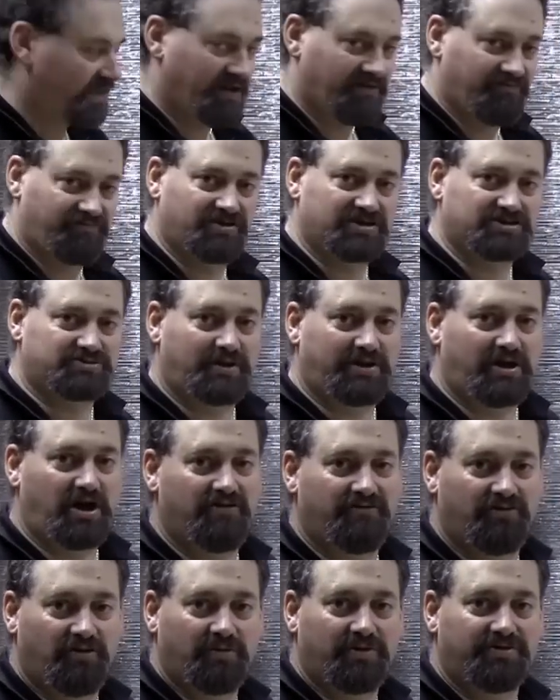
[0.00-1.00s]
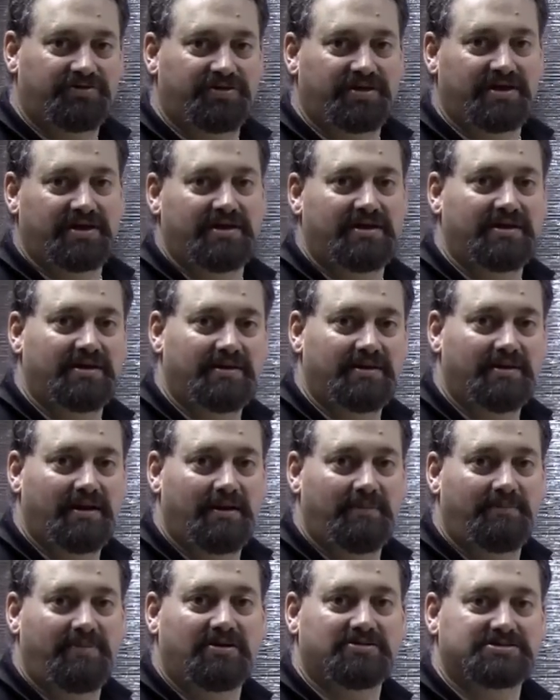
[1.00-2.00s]
and I've just run over it with the
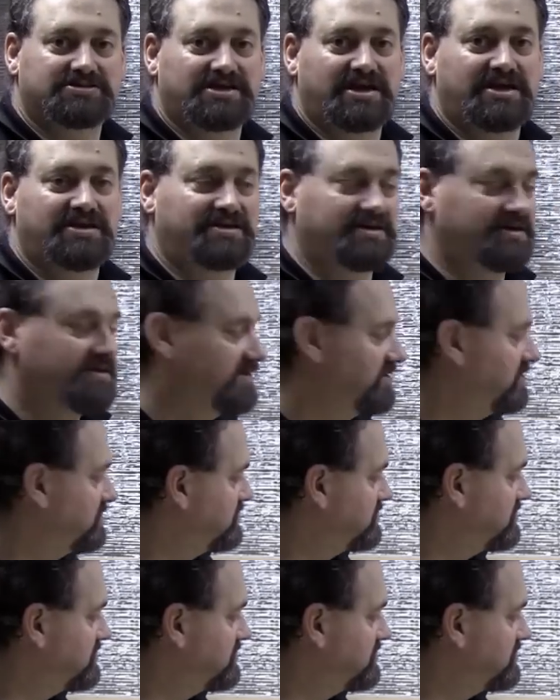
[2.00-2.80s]
belt sander. This